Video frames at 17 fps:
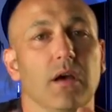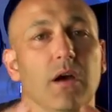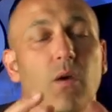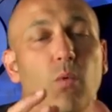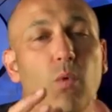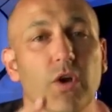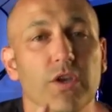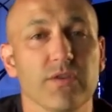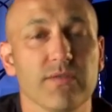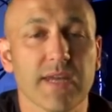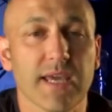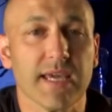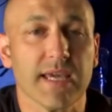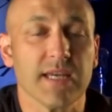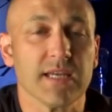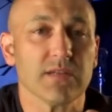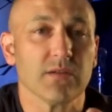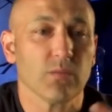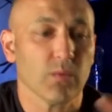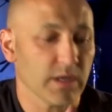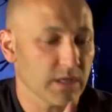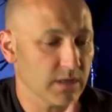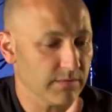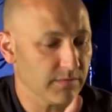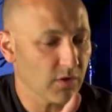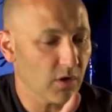are what you need when
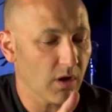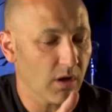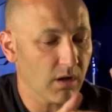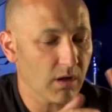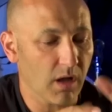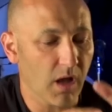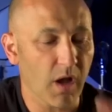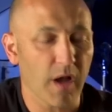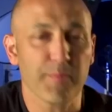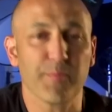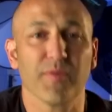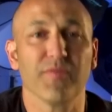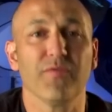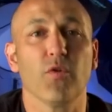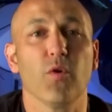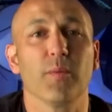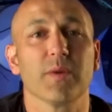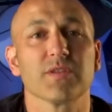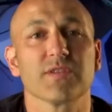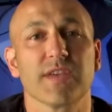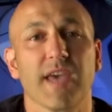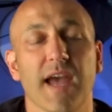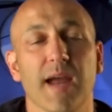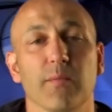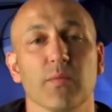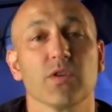you've got high-performance
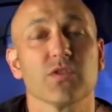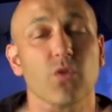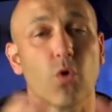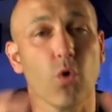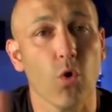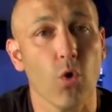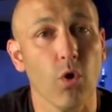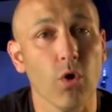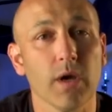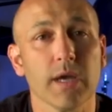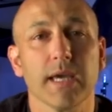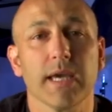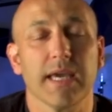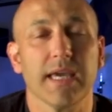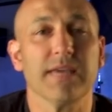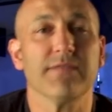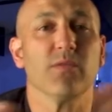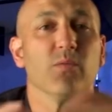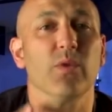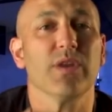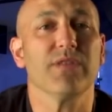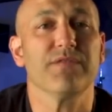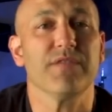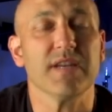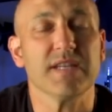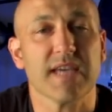cameras, or even with
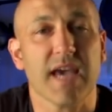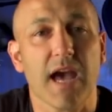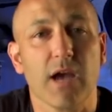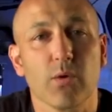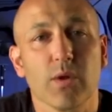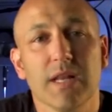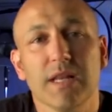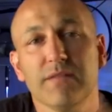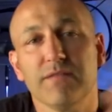video.